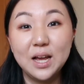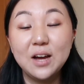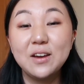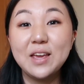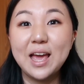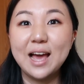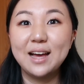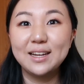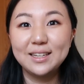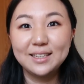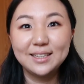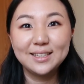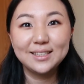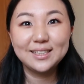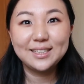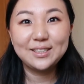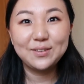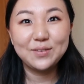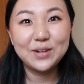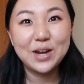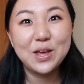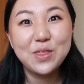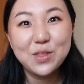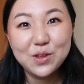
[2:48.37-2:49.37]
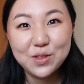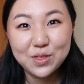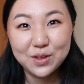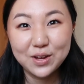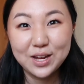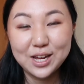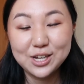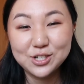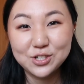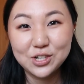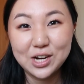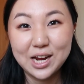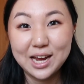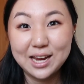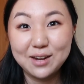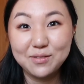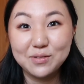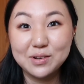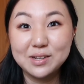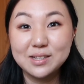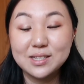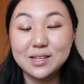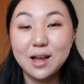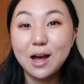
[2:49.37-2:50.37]
Oh yeah. So another thing I tried
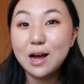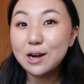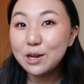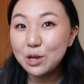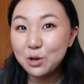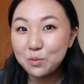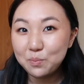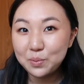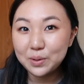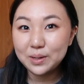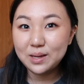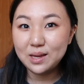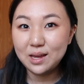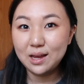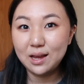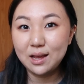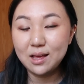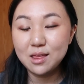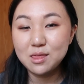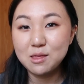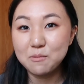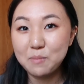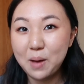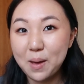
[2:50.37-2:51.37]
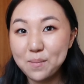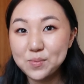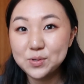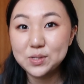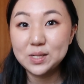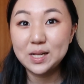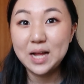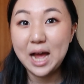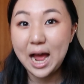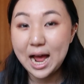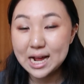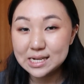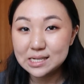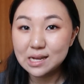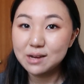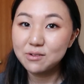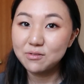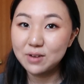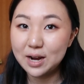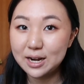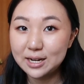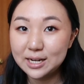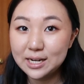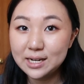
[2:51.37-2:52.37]
was audiobooking the Bible as I
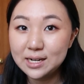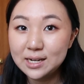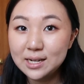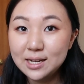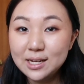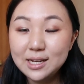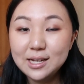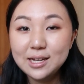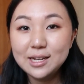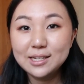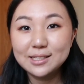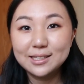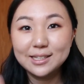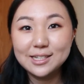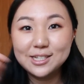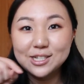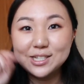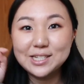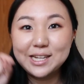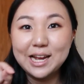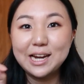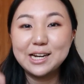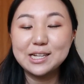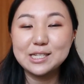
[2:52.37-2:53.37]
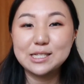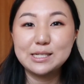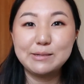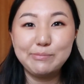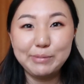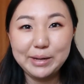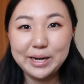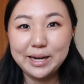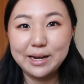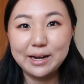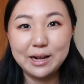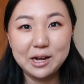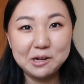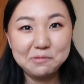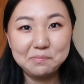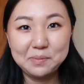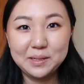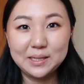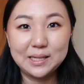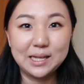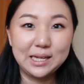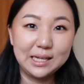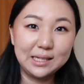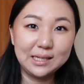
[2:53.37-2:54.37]
read it, and then just kind of speed it up
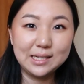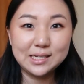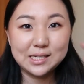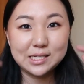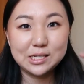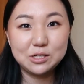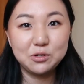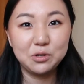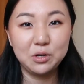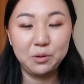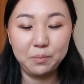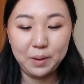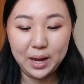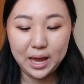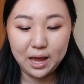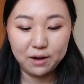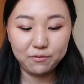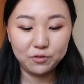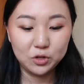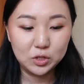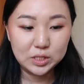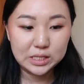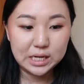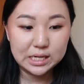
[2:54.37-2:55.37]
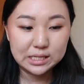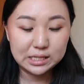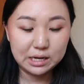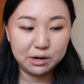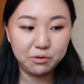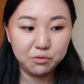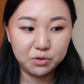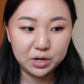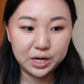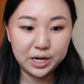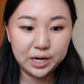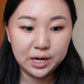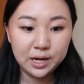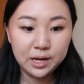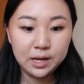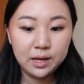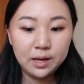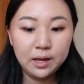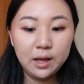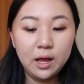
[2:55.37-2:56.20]
and like listen to it in my headphones as I read.